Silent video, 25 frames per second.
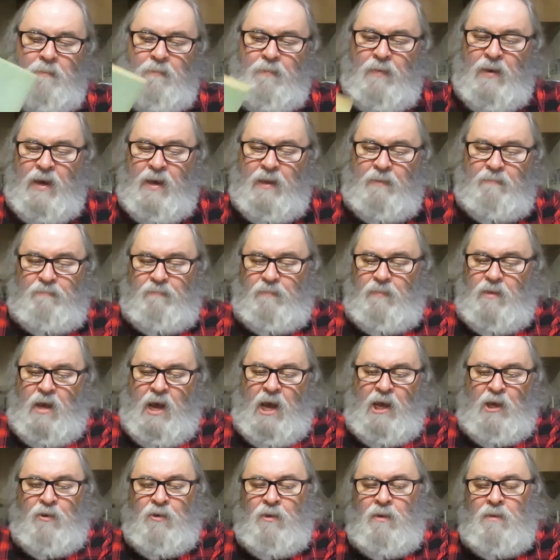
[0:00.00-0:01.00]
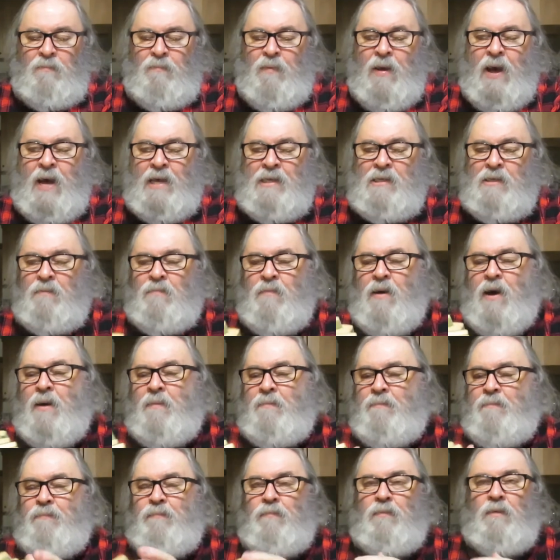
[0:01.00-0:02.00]
But I couldn't pass them
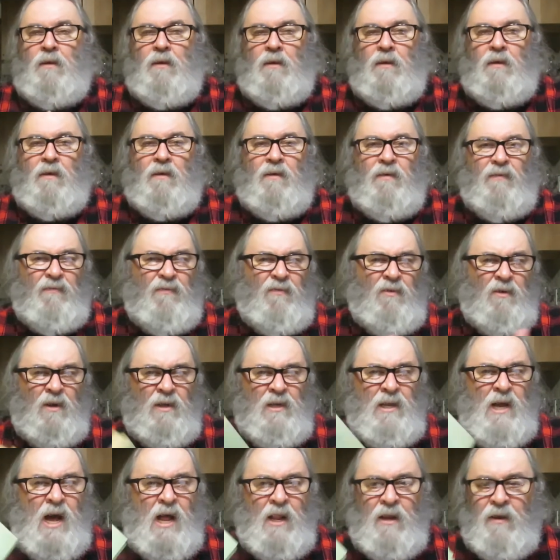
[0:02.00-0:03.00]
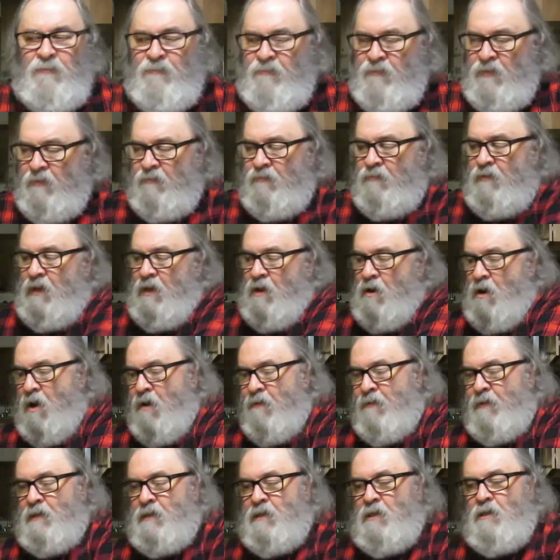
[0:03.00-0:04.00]
up for $1.50,
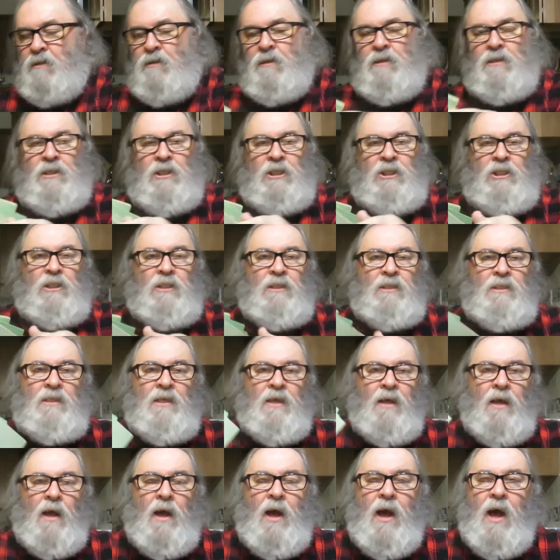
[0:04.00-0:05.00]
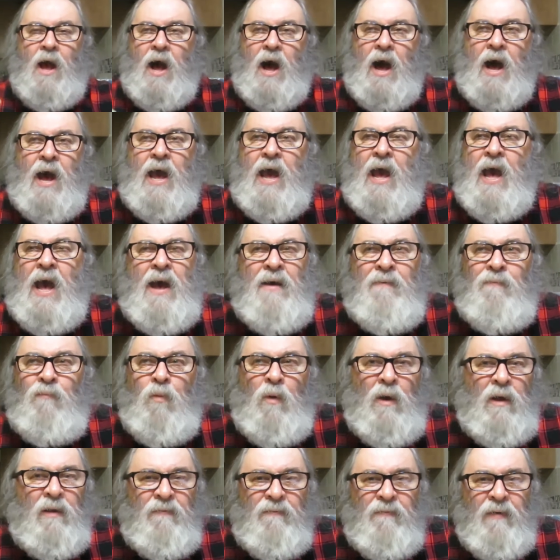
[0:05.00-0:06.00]
all these little editions. I have
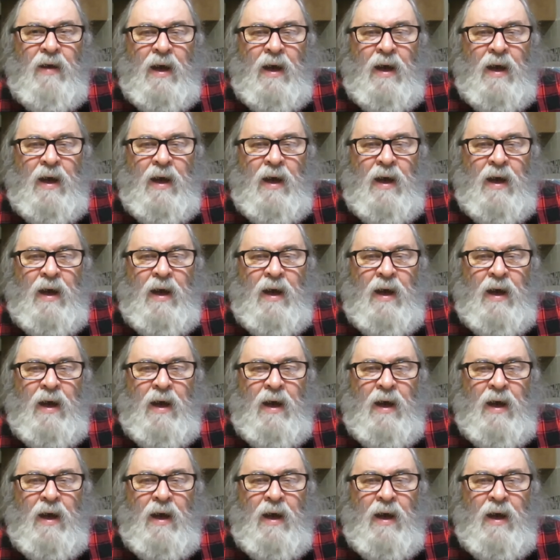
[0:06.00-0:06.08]
one